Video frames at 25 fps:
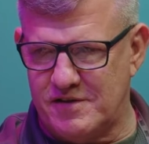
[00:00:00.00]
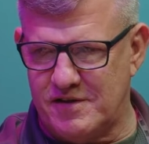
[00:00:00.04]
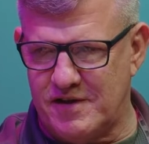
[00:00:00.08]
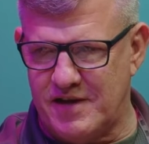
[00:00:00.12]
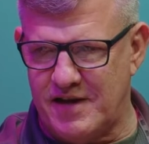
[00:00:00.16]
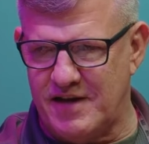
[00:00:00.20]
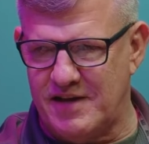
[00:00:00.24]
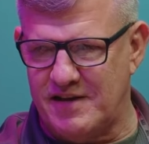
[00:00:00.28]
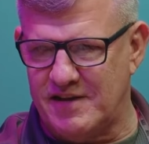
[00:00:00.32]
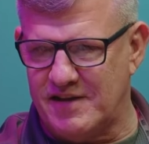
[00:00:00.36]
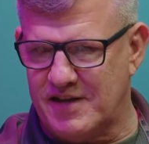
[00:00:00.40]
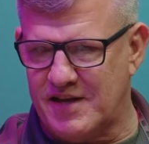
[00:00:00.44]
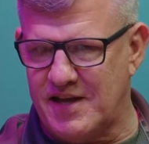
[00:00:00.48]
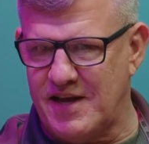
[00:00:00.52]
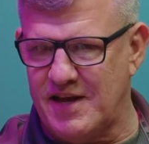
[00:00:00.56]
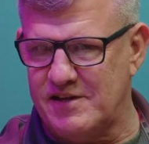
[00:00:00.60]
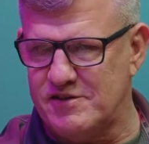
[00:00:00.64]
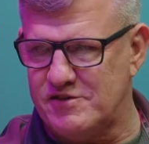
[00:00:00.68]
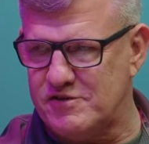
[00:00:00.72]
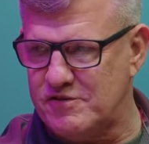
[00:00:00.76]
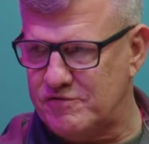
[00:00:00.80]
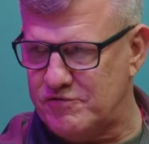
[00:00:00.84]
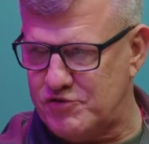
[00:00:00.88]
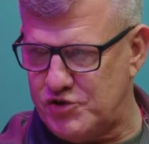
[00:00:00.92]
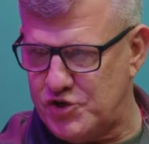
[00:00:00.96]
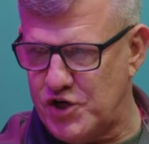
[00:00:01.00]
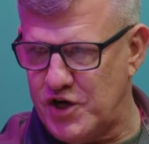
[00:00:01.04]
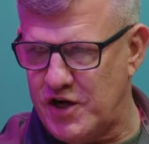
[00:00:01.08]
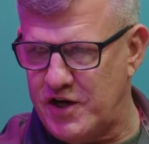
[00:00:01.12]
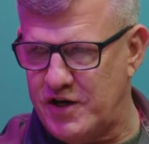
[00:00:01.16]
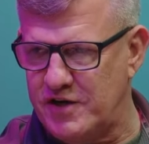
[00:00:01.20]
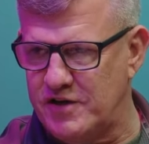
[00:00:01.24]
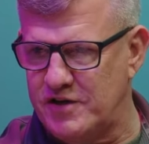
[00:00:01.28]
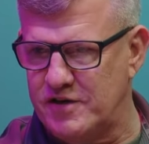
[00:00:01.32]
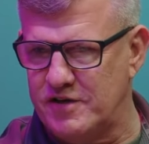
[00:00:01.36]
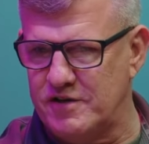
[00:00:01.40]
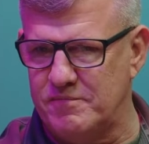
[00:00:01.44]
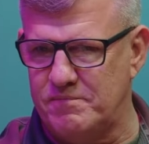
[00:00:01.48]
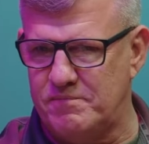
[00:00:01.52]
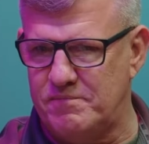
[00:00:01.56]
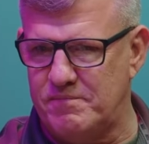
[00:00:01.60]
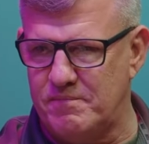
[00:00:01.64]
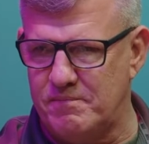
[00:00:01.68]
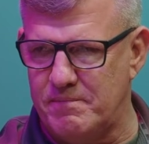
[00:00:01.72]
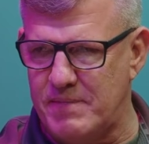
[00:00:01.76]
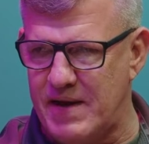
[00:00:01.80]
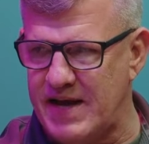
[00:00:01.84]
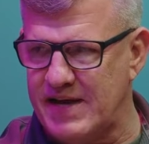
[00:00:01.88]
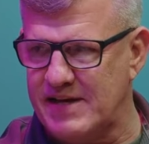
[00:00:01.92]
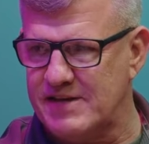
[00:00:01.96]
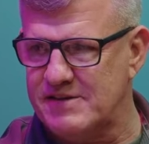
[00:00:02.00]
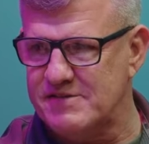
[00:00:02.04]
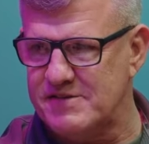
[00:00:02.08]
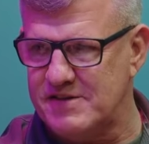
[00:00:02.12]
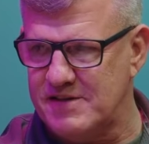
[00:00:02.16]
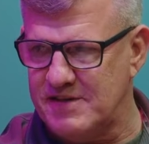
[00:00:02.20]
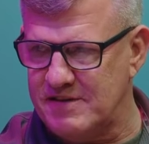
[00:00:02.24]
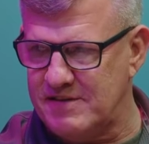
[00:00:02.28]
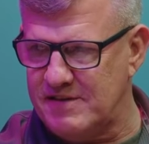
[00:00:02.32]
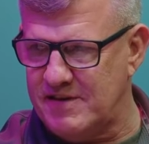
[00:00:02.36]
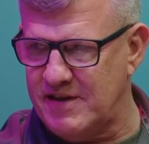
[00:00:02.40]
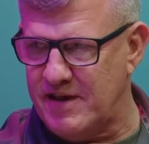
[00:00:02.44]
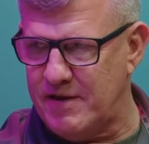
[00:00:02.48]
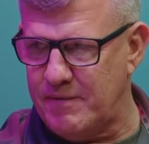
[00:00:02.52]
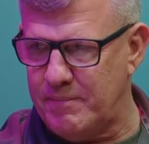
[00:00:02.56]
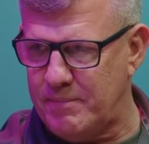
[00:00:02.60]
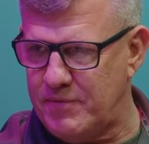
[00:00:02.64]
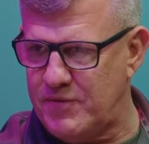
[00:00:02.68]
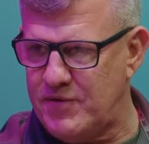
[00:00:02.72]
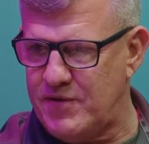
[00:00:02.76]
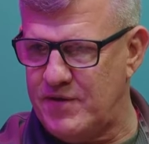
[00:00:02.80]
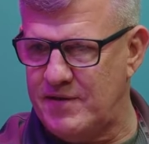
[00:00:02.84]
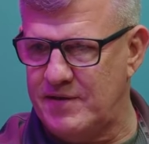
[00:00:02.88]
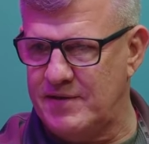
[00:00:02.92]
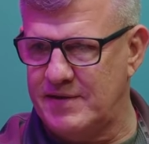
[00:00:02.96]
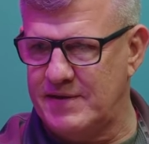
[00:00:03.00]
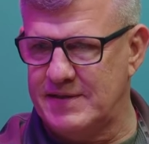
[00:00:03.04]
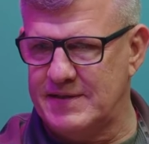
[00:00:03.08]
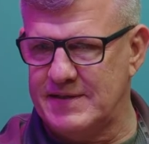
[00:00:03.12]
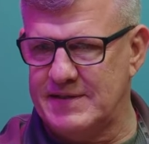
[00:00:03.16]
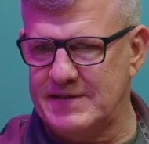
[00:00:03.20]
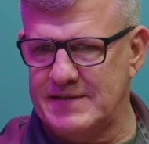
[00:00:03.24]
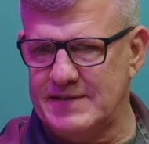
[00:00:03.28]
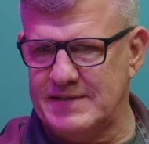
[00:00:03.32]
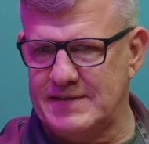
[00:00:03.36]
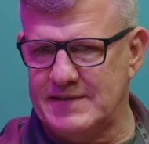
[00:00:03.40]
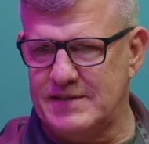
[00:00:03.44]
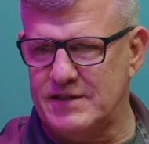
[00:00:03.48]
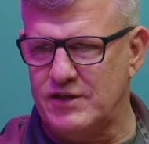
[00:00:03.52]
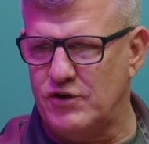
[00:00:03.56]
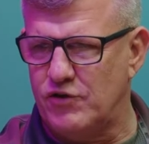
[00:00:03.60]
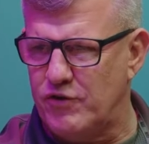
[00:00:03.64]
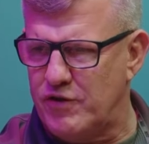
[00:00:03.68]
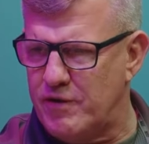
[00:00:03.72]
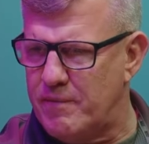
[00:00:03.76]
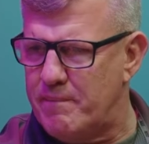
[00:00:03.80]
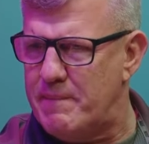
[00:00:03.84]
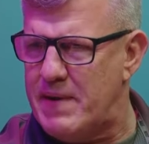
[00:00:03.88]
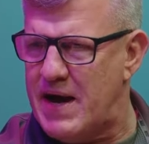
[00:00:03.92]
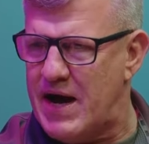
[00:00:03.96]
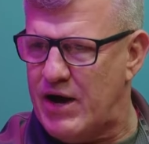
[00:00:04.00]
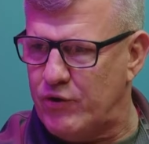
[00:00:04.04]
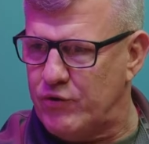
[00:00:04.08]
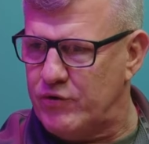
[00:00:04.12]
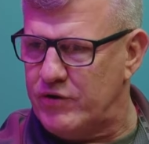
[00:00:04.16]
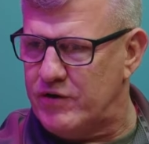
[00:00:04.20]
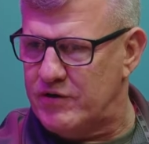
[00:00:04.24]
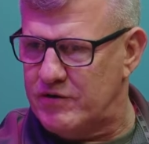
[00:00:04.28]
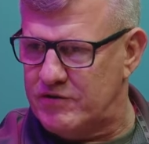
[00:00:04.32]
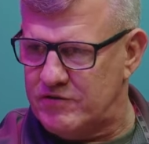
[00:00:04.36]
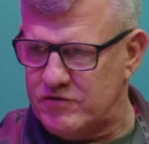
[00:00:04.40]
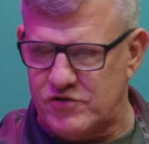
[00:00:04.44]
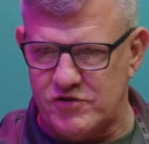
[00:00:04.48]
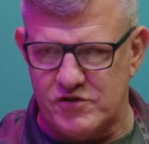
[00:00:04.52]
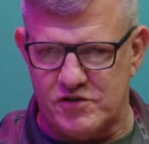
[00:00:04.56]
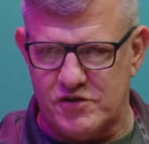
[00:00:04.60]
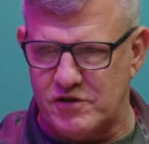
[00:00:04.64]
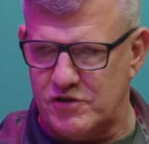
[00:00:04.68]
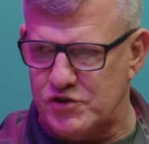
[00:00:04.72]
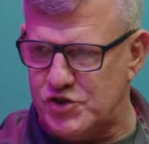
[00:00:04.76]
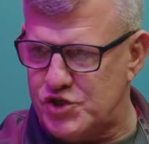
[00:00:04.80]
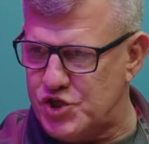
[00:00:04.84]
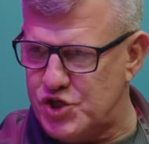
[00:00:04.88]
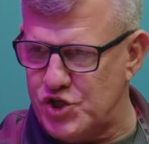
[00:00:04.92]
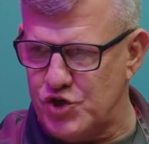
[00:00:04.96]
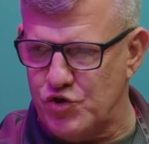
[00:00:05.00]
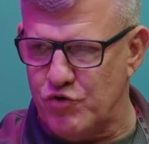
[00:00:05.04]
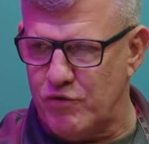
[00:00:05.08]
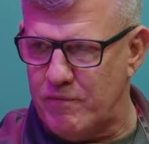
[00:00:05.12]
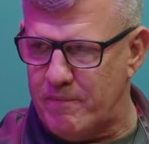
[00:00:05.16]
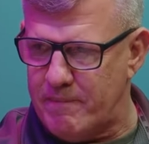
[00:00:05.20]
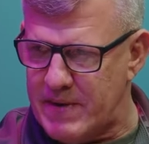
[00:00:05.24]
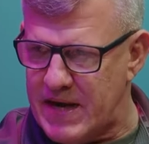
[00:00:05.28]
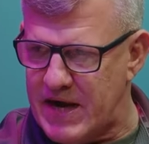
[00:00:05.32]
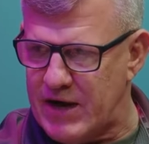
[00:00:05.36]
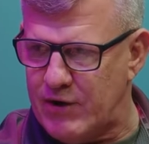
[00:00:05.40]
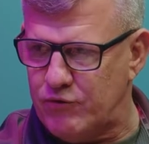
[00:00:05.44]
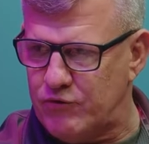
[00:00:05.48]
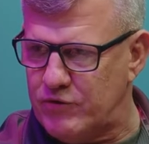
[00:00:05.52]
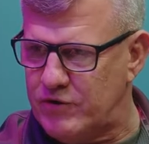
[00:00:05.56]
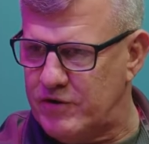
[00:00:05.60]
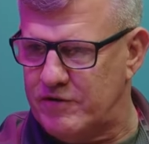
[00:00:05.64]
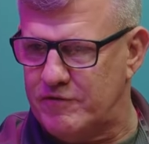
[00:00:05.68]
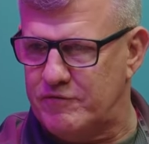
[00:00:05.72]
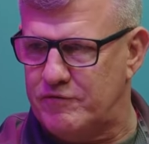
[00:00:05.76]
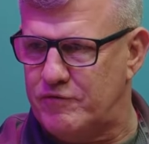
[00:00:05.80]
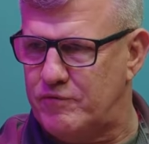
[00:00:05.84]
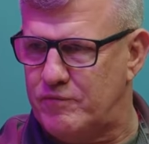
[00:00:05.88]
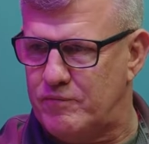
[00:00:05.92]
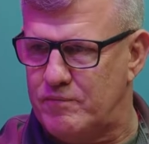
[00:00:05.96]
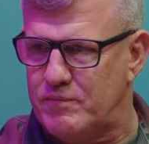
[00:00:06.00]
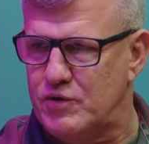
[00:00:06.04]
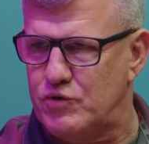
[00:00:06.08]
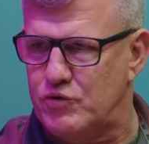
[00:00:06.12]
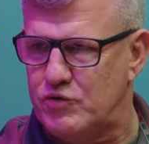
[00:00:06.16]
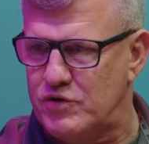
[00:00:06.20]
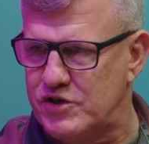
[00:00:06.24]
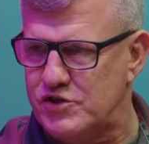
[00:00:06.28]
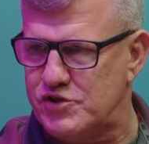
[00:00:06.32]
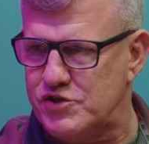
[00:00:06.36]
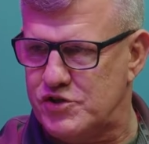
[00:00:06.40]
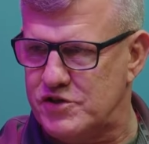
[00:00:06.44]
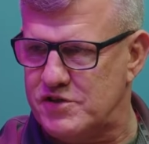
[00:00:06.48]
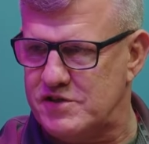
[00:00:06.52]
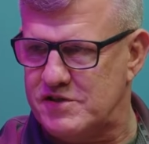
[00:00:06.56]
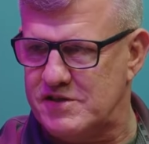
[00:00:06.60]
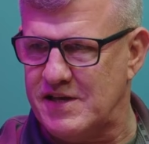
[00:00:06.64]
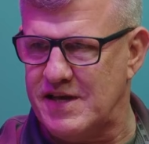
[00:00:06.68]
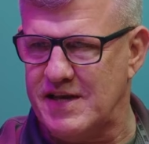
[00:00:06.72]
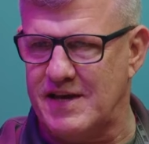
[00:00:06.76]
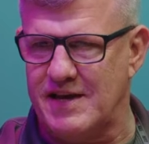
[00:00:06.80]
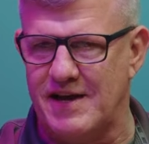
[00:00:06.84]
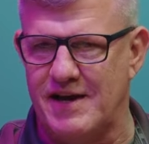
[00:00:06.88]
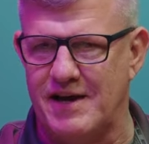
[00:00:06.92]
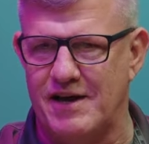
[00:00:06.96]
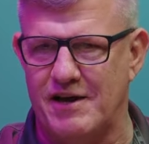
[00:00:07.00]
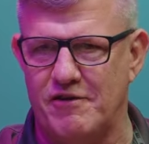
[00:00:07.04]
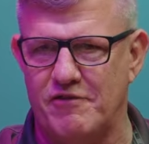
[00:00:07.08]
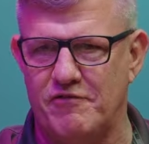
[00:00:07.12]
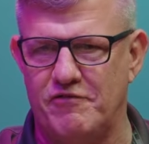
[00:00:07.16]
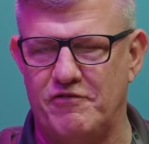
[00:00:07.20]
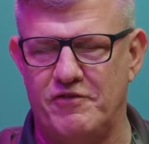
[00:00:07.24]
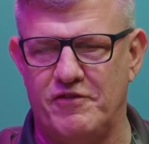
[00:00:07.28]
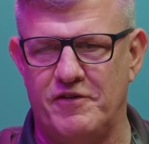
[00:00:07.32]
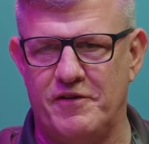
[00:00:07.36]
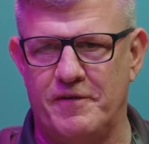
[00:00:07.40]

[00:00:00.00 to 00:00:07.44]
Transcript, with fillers: and in the case of china magazine depth you know, the amount, uh, just the sheer amount of munitions they have